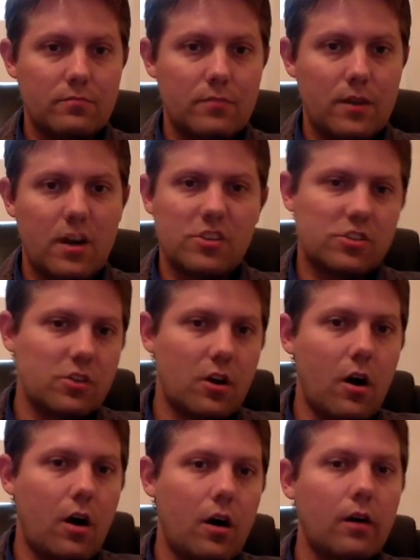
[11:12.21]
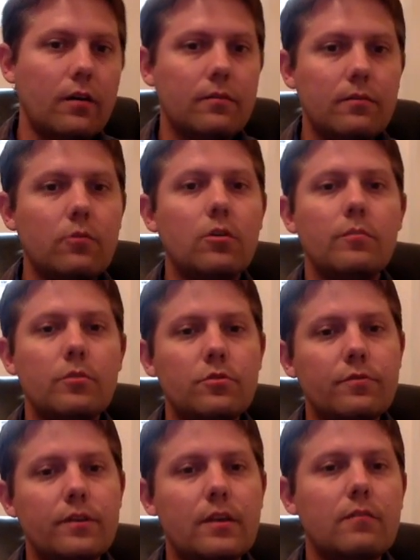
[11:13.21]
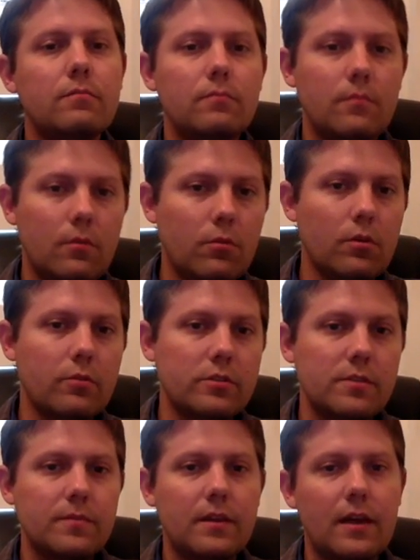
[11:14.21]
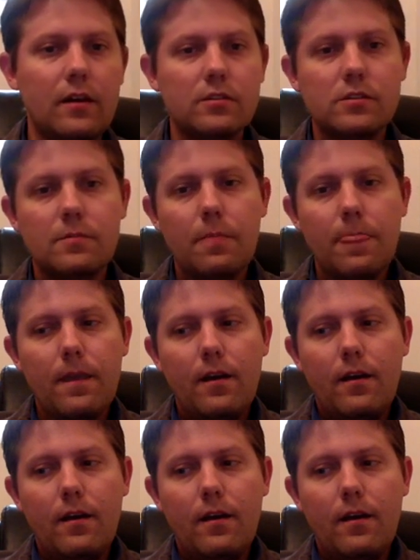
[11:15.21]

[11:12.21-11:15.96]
a song or a movie or something else,